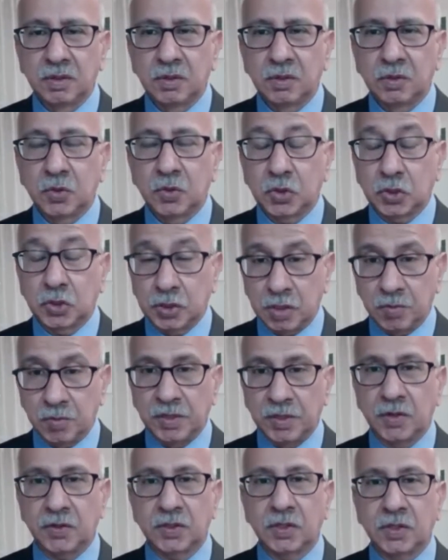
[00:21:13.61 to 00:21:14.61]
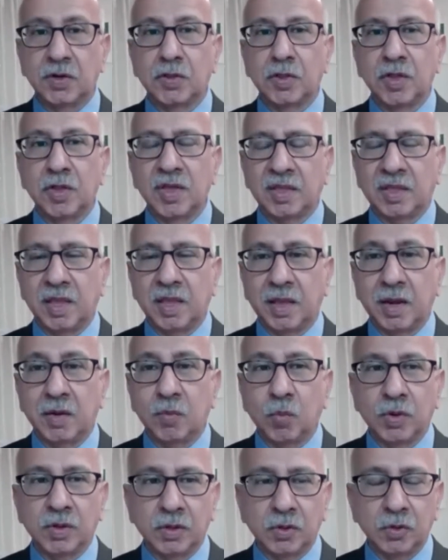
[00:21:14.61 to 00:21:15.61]
to share with us her thinking and
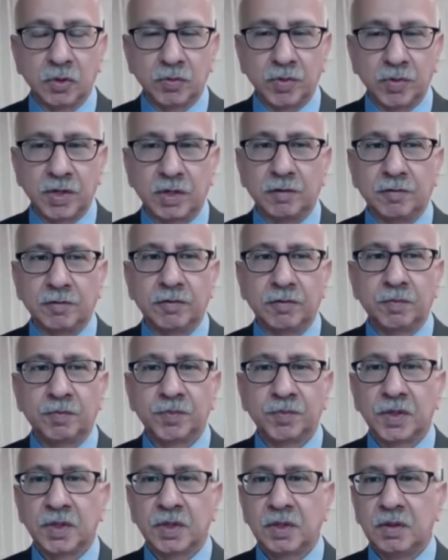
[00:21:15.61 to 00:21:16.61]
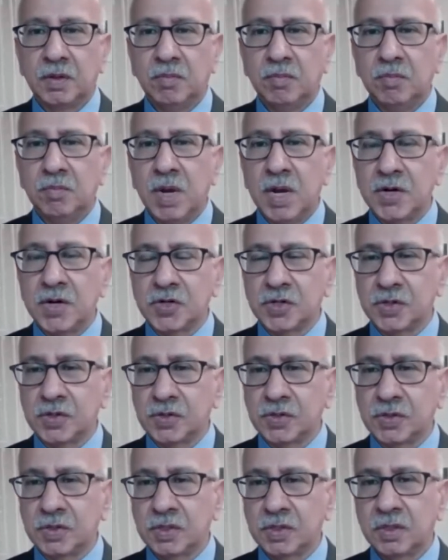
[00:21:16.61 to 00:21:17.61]
what innovative
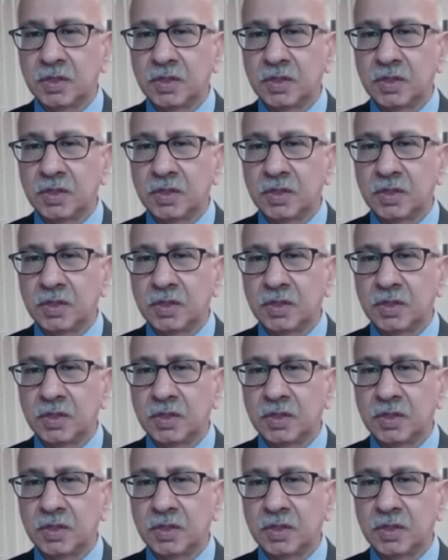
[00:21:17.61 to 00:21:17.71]
measures